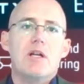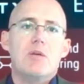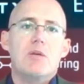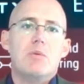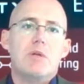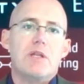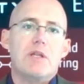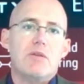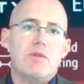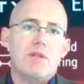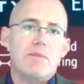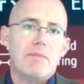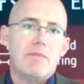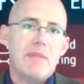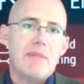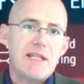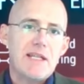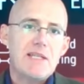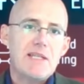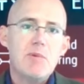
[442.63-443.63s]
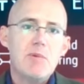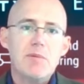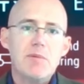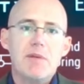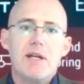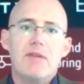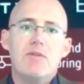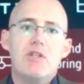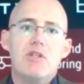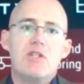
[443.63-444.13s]
will give you the maximum
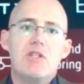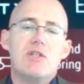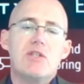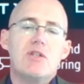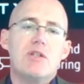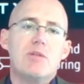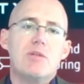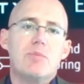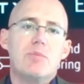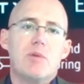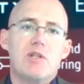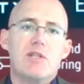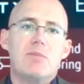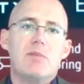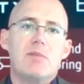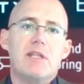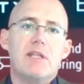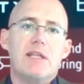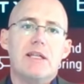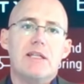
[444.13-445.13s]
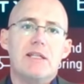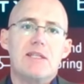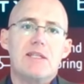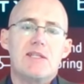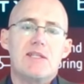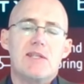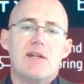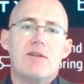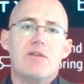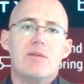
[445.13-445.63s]
coverage that you could possibly get
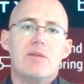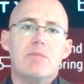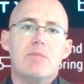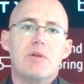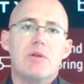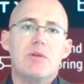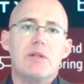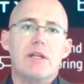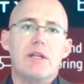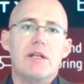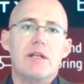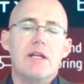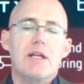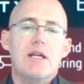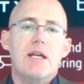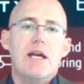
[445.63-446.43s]
inside of the building,